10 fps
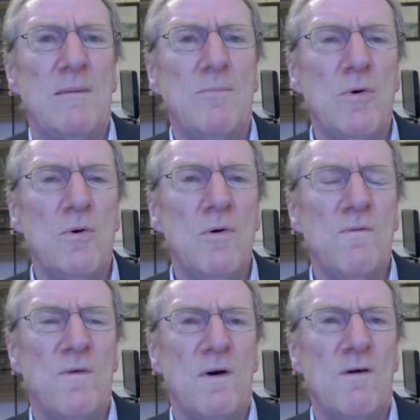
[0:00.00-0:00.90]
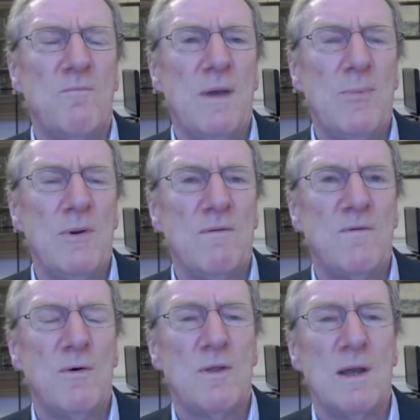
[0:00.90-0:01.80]
been a move of people
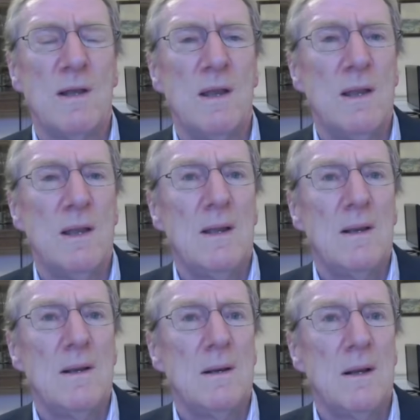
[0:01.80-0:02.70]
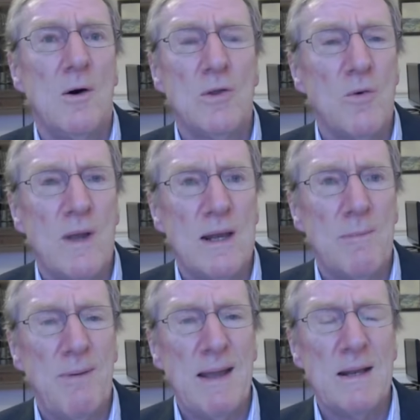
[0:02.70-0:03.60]
who voted no to
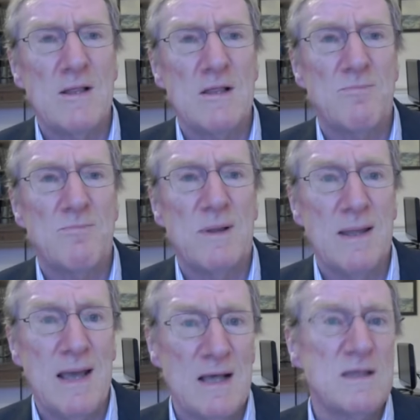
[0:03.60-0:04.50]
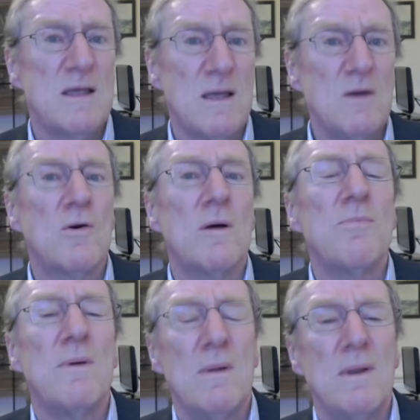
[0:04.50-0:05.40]
independence, but yes to
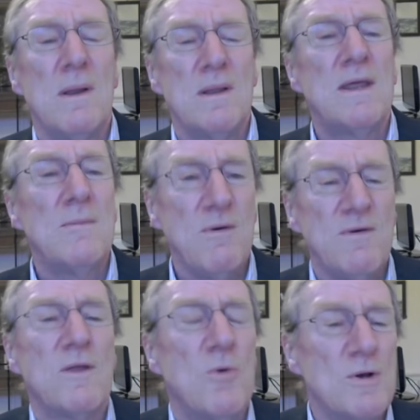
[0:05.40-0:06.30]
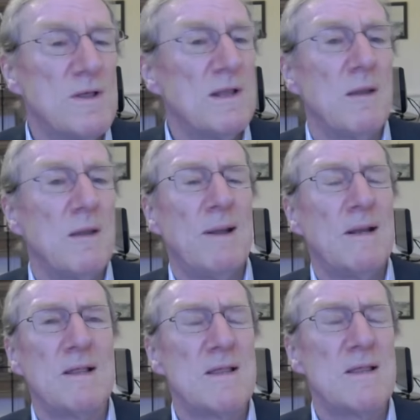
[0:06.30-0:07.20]
Europe. They're moving towards
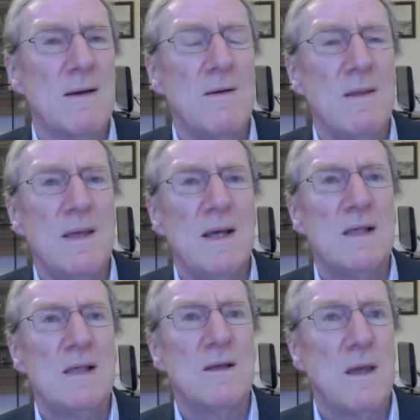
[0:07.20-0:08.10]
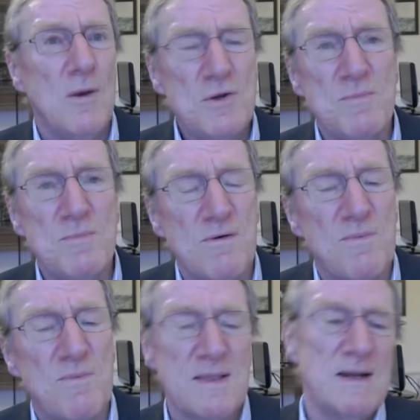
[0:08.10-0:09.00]
independence now. It's not a huge
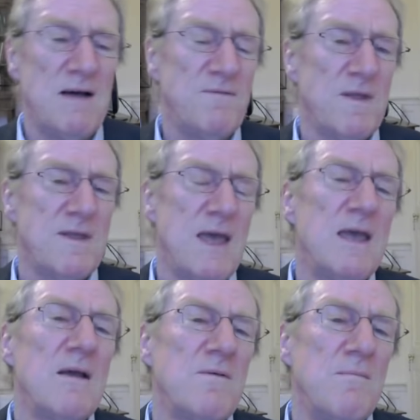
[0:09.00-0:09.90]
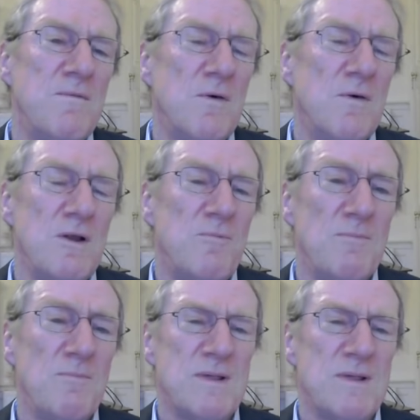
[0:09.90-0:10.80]
move, but it's enough to take it from
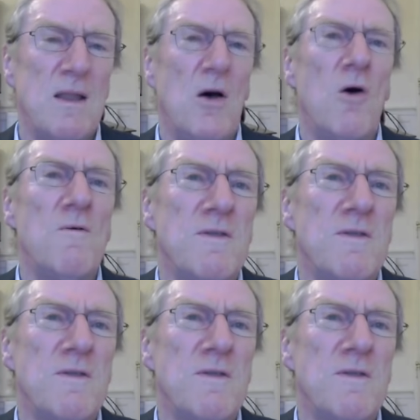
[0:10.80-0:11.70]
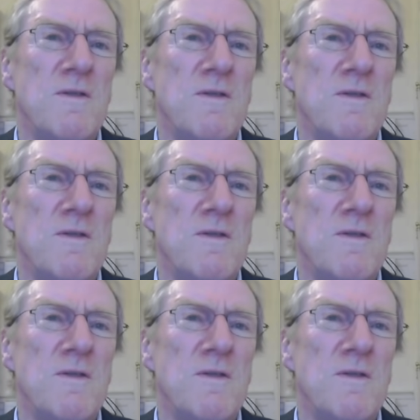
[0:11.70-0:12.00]
45% over the